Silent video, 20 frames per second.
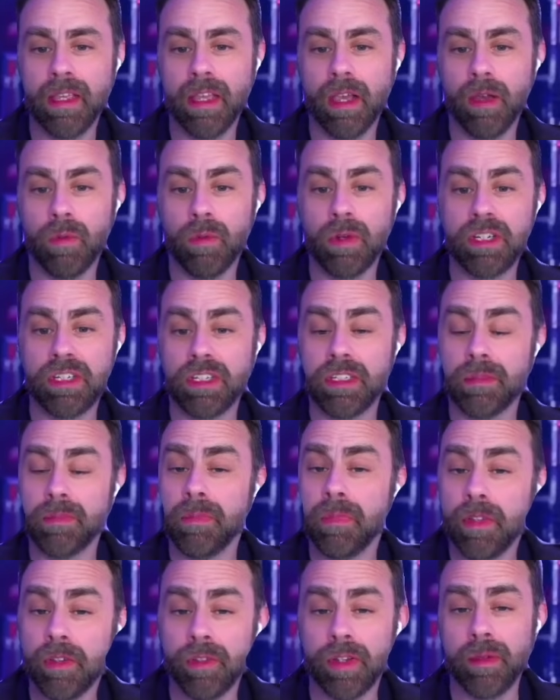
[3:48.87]
which is
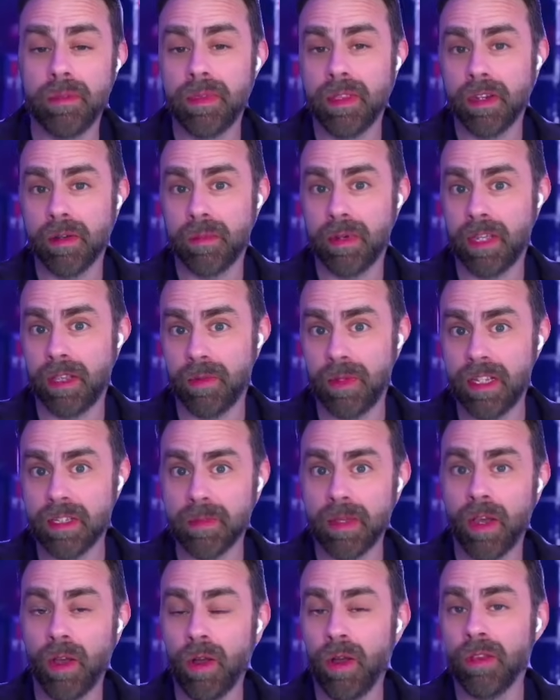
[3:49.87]
Dream Theater, by the way, is my
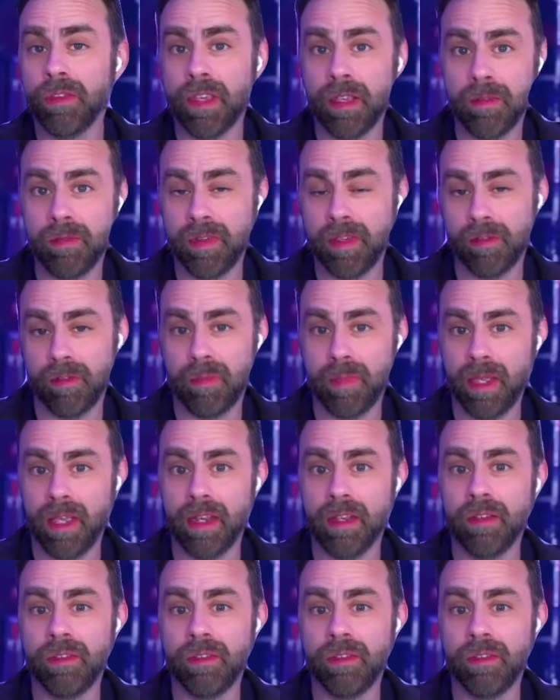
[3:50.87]
all-time favorite band.